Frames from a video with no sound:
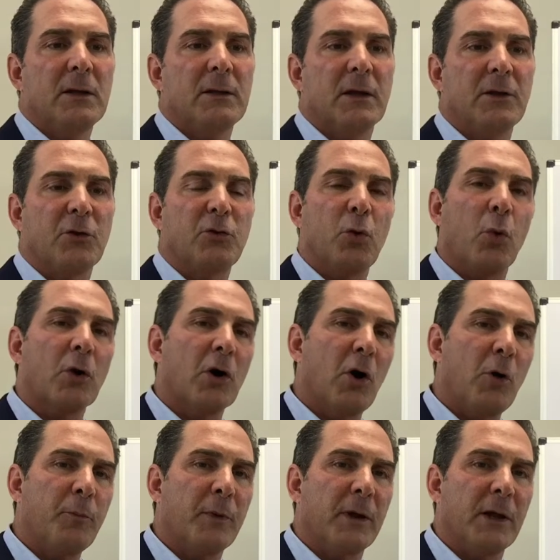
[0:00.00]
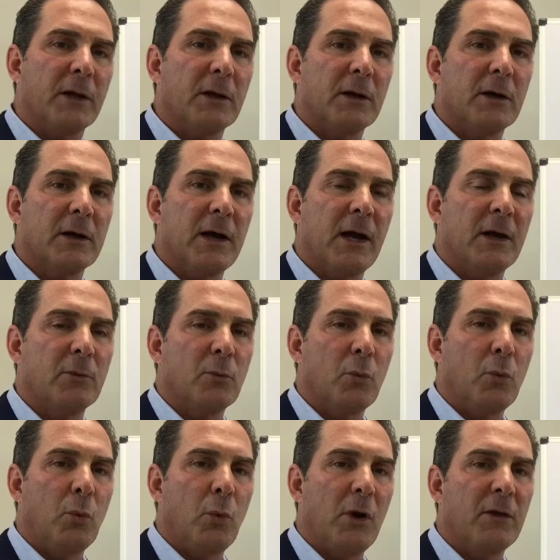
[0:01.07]
Now the door opening,
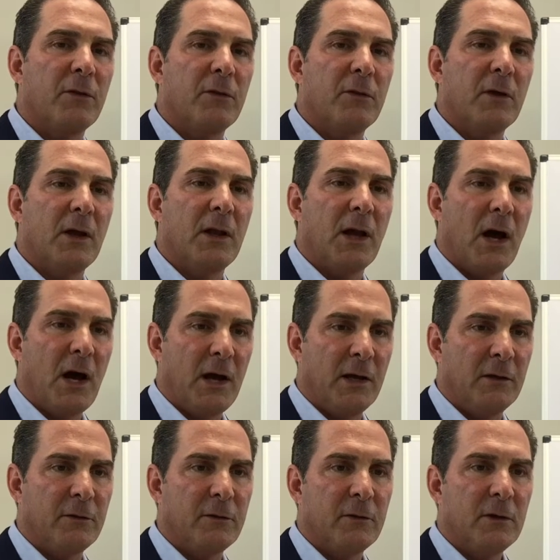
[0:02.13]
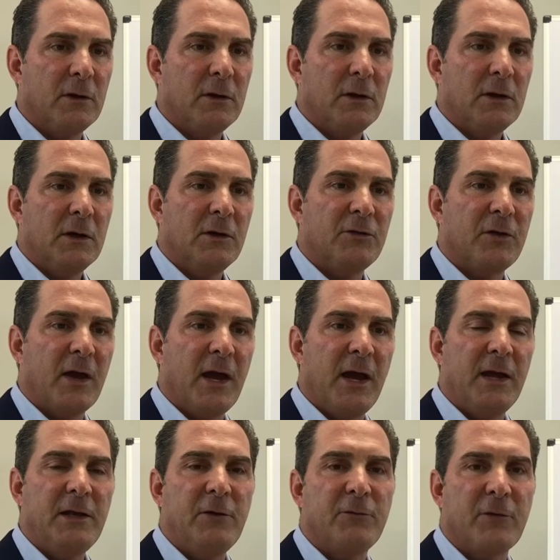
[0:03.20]
again, width and height, is
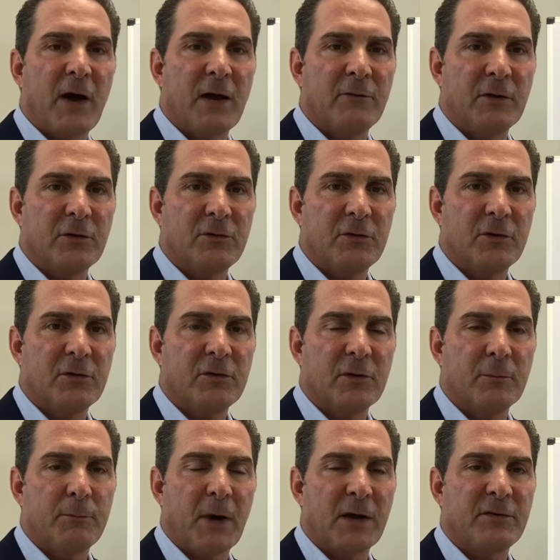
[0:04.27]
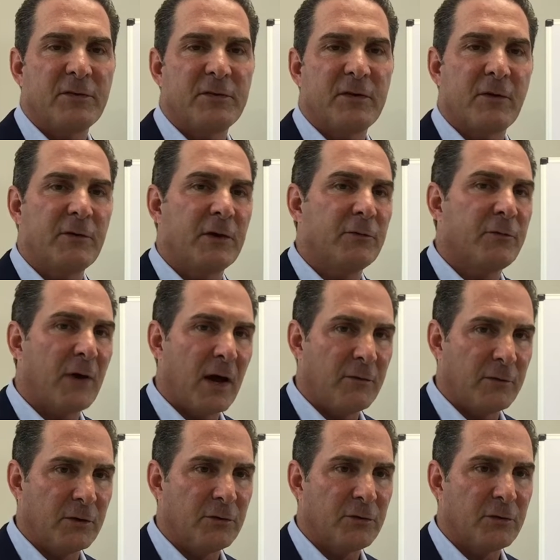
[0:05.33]
85 inches by 75
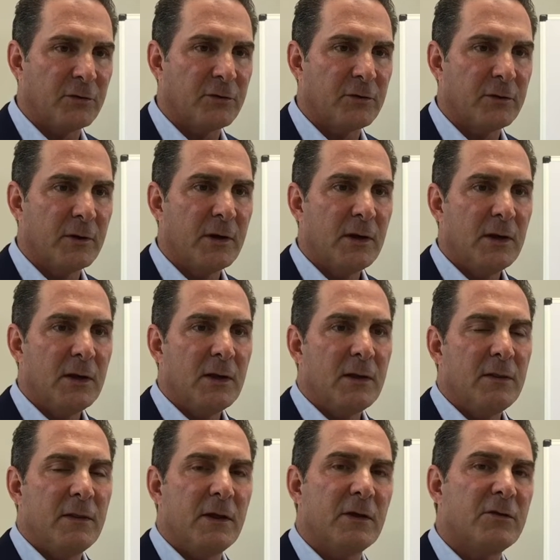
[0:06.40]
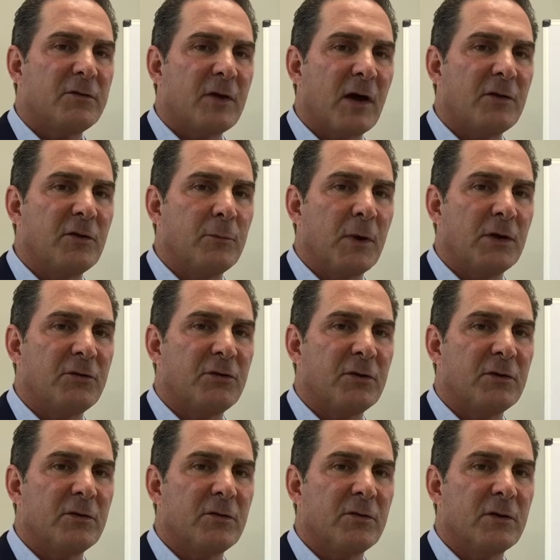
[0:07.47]
inches. The inside
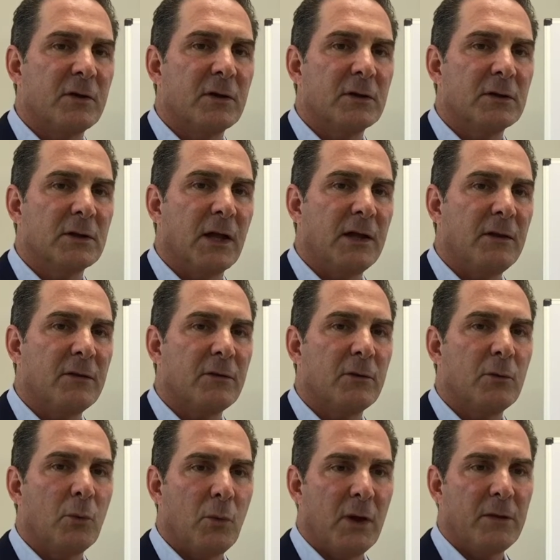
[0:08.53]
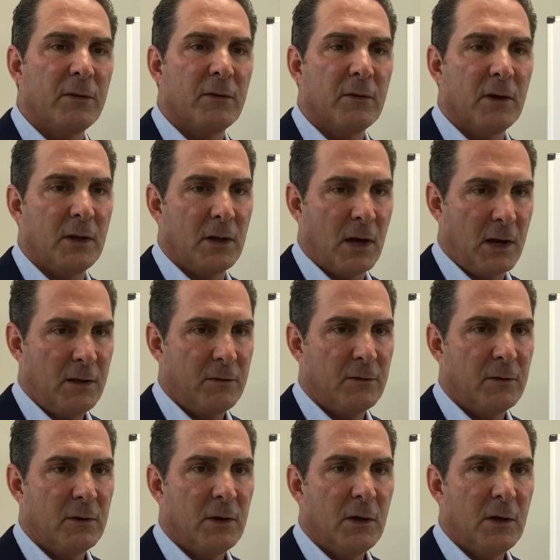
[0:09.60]
dimensions, length, width, and height,